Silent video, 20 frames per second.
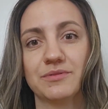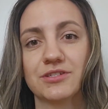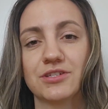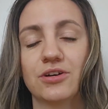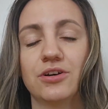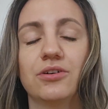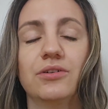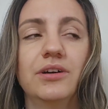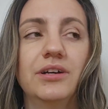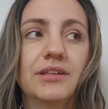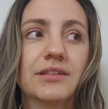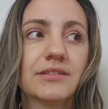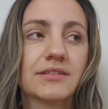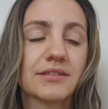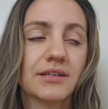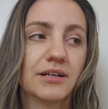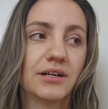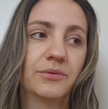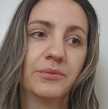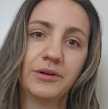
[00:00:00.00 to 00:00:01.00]
So it's
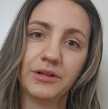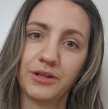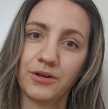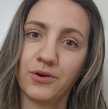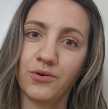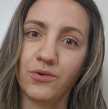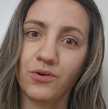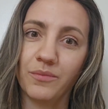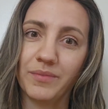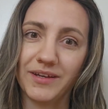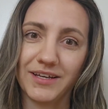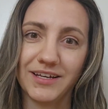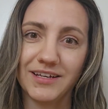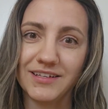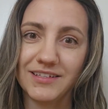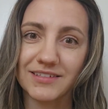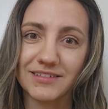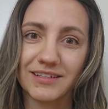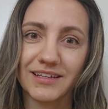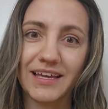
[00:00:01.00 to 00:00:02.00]
really cool
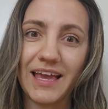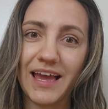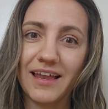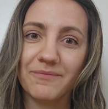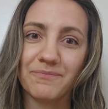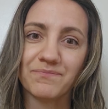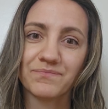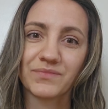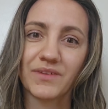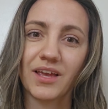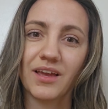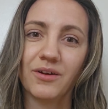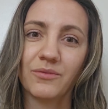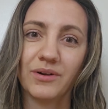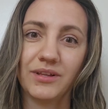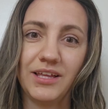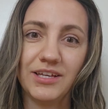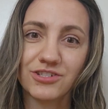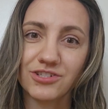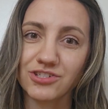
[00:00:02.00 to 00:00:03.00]
because, again,
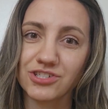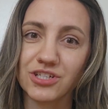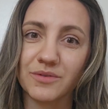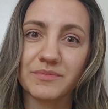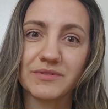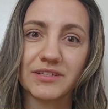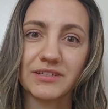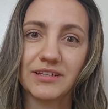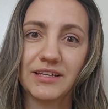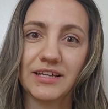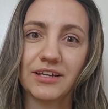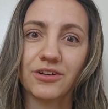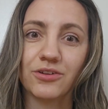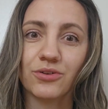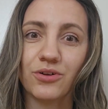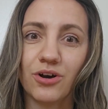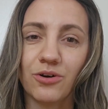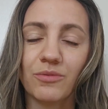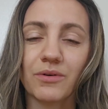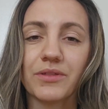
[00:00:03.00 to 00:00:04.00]
relationships and getting
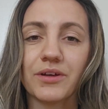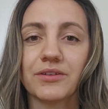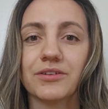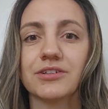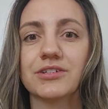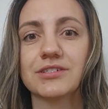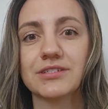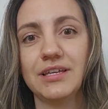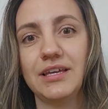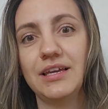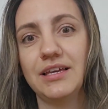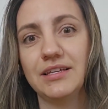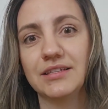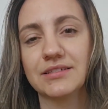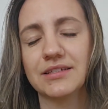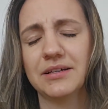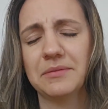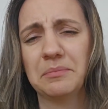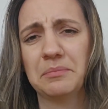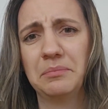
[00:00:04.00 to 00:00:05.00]
along with others is
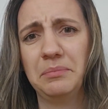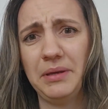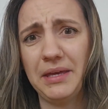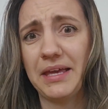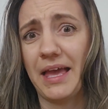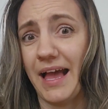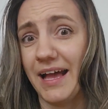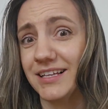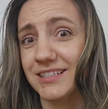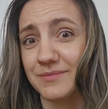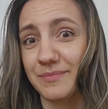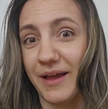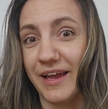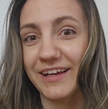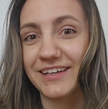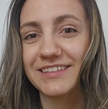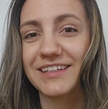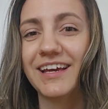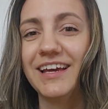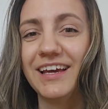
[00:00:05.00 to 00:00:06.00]
a big
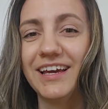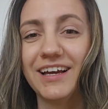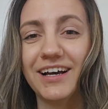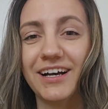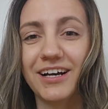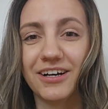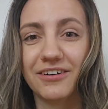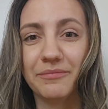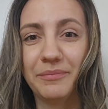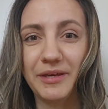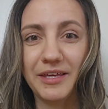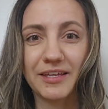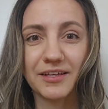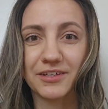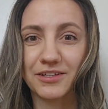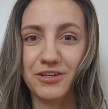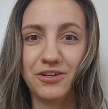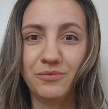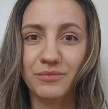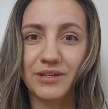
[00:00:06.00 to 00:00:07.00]
aspect of being
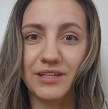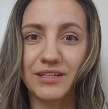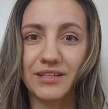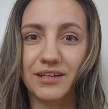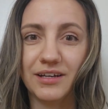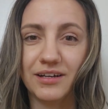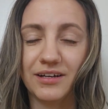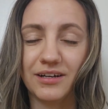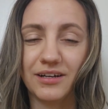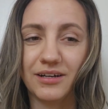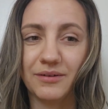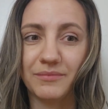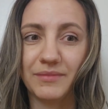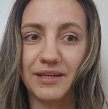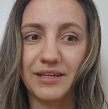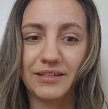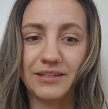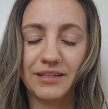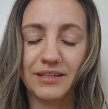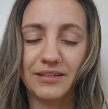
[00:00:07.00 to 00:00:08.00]
human
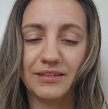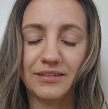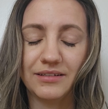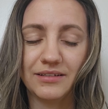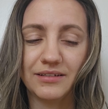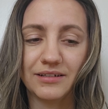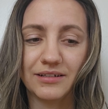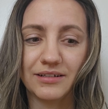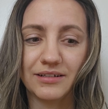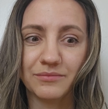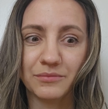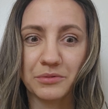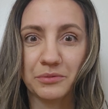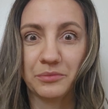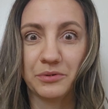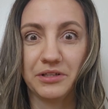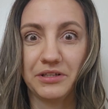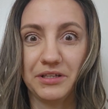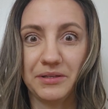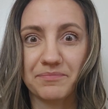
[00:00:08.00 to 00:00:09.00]
and
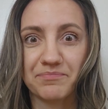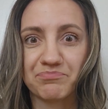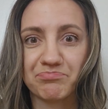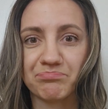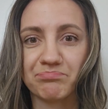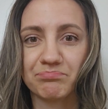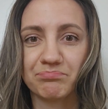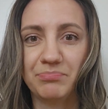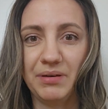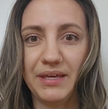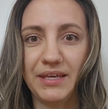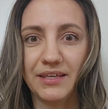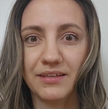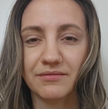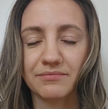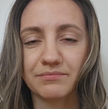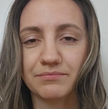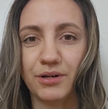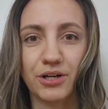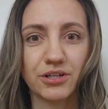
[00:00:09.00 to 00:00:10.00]
really being
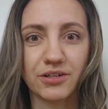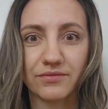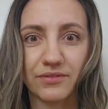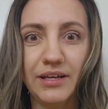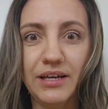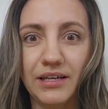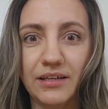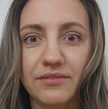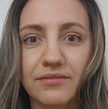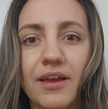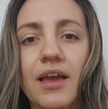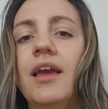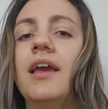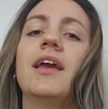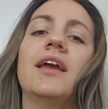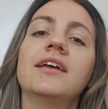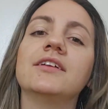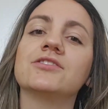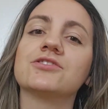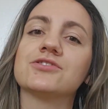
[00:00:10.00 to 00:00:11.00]
part of life.
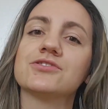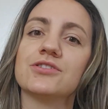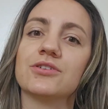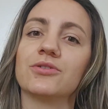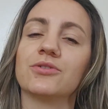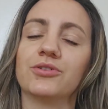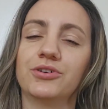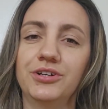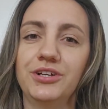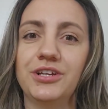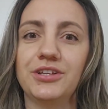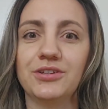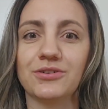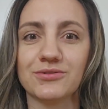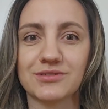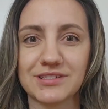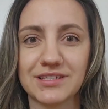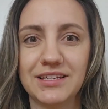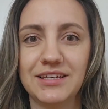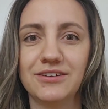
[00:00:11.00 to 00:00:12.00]
And so learning those
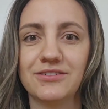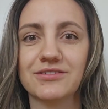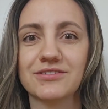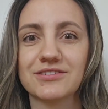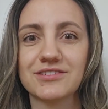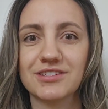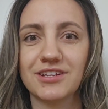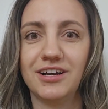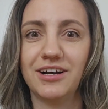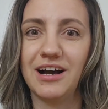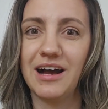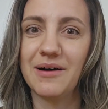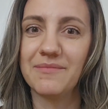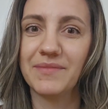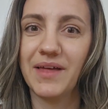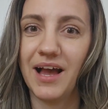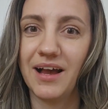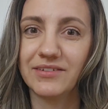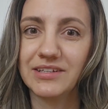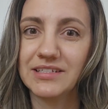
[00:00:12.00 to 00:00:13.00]
skills
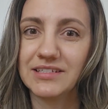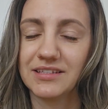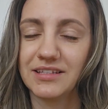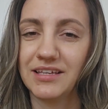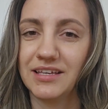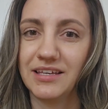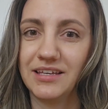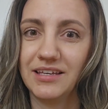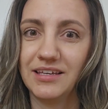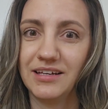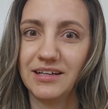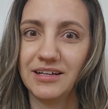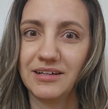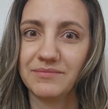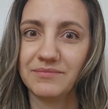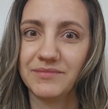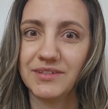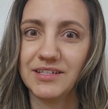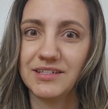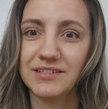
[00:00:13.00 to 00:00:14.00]
obviously
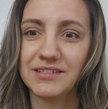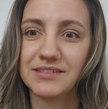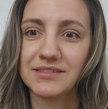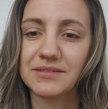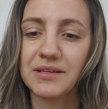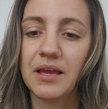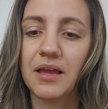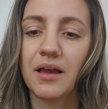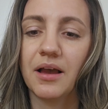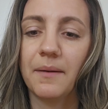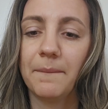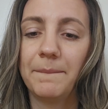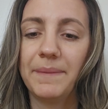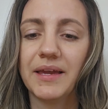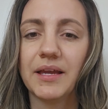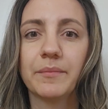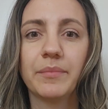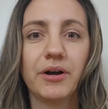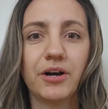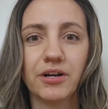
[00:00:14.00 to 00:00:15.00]
is a
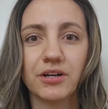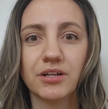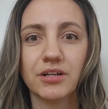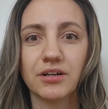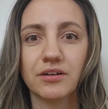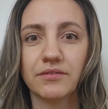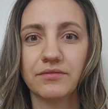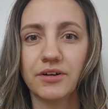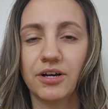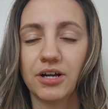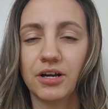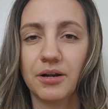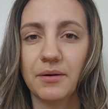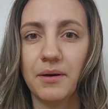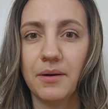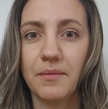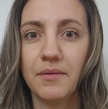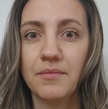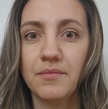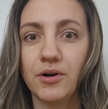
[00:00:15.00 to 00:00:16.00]
big part of our
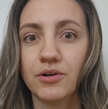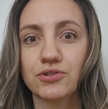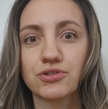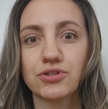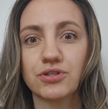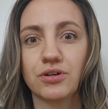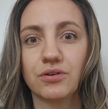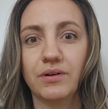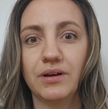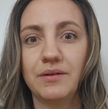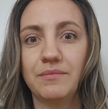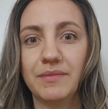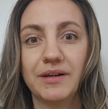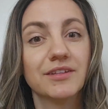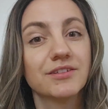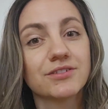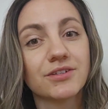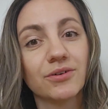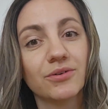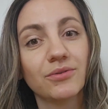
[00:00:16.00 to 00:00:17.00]
emotional and
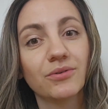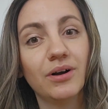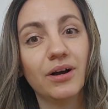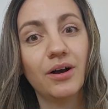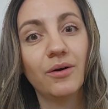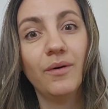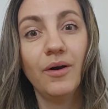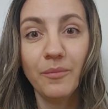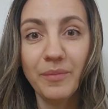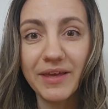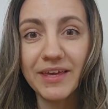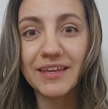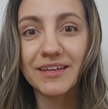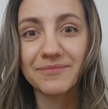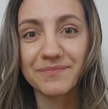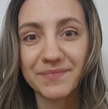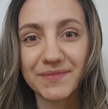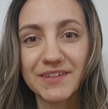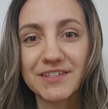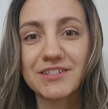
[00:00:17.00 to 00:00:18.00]
mental
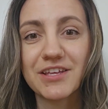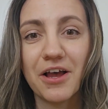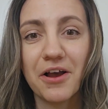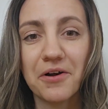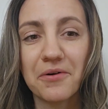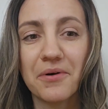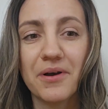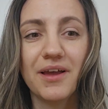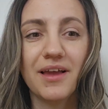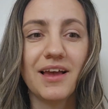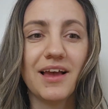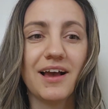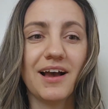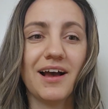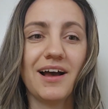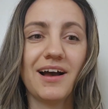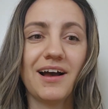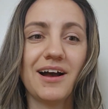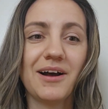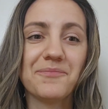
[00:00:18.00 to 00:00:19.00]
well-being. So
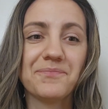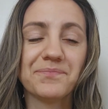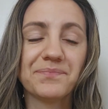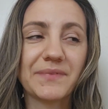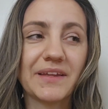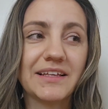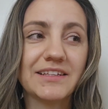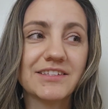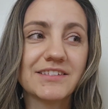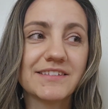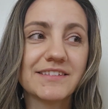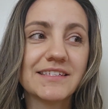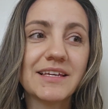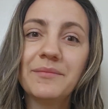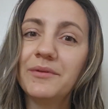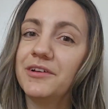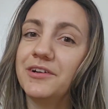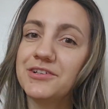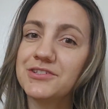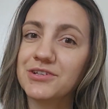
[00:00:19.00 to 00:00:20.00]

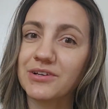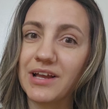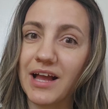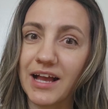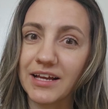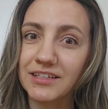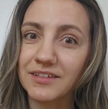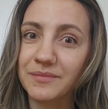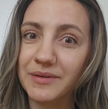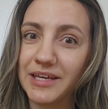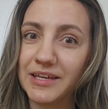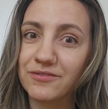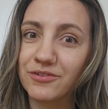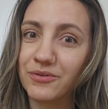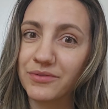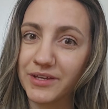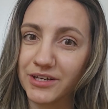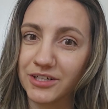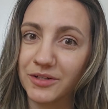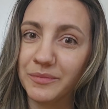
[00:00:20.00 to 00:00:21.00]
similar to cognitive
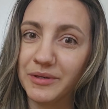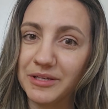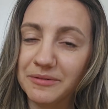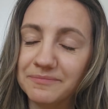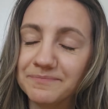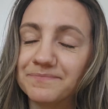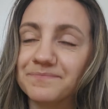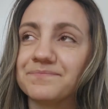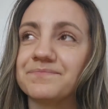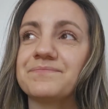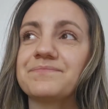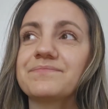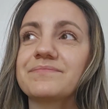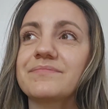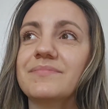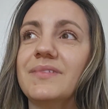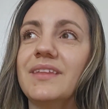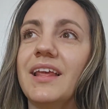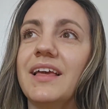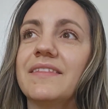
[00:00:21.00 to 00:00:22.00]
behavioral therapy,
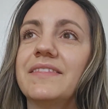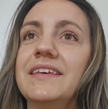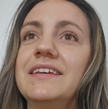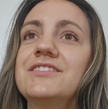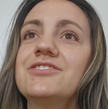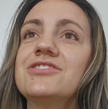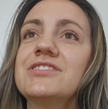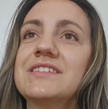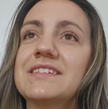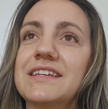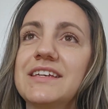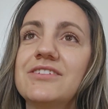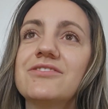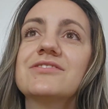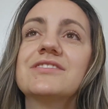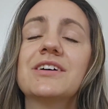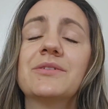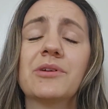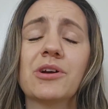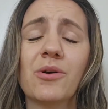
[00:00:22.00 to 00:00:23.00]
these are skills
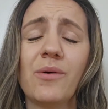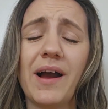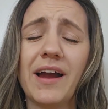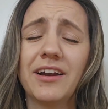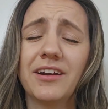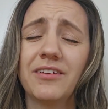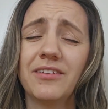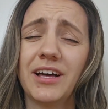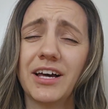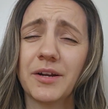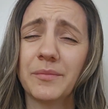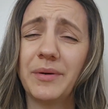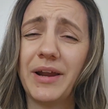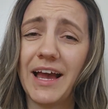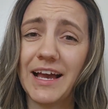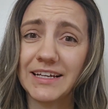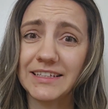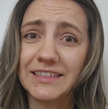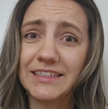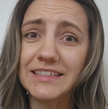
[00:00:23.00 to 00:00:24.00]
that require a lot of
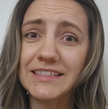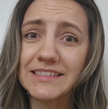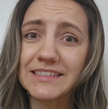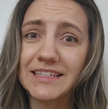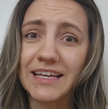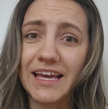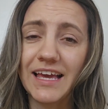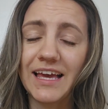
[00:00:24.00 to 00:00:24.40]
practice.